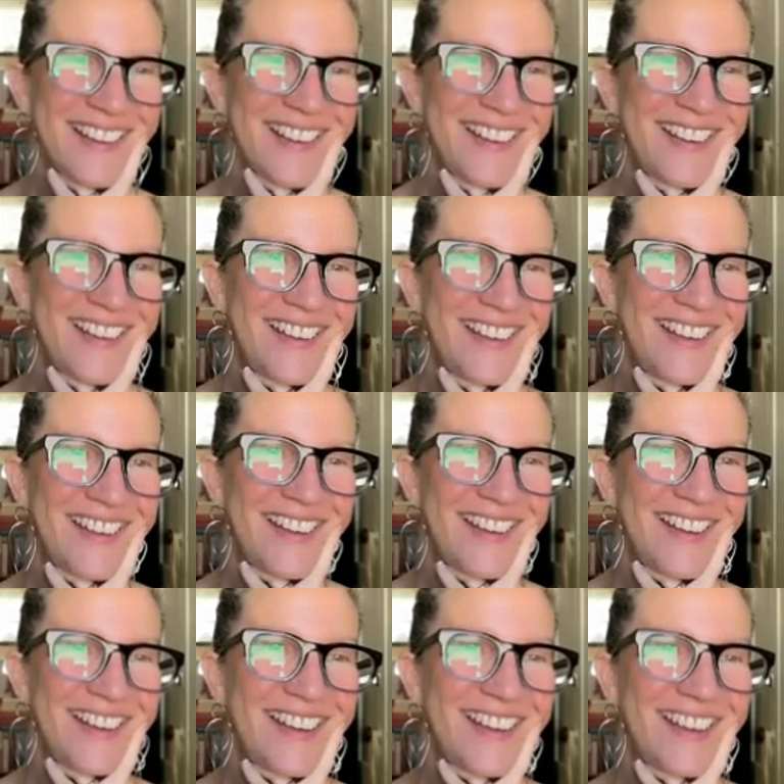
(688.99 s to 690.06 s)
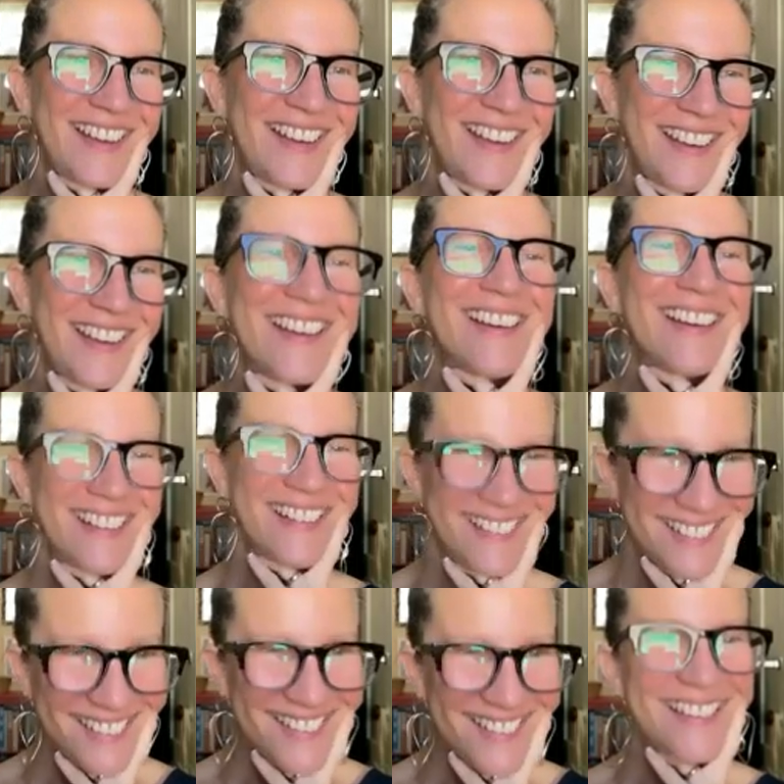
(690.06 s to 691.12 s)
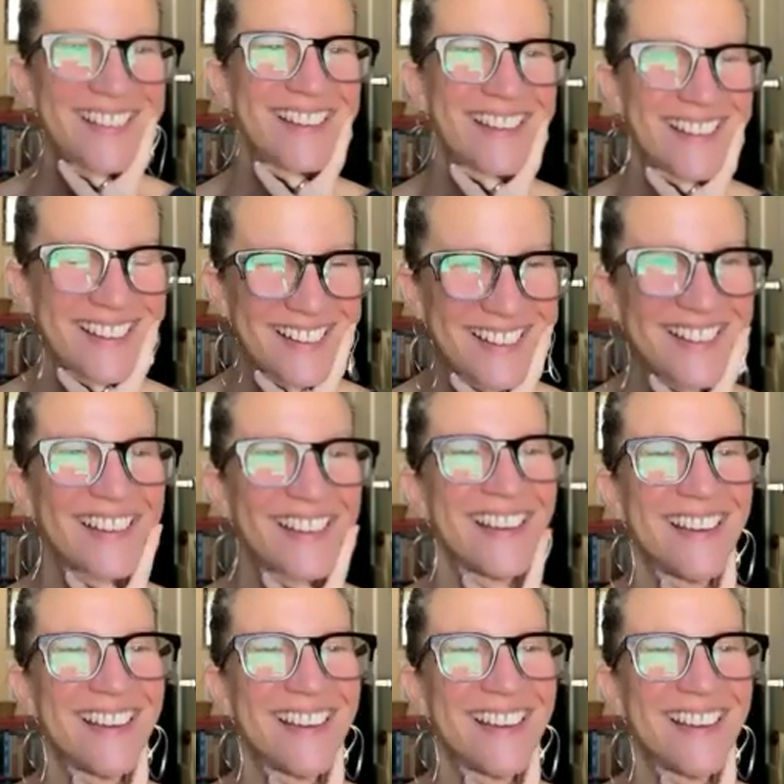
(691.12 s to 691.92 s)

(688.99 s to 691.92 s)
punctuates that. I mean, it's such a primary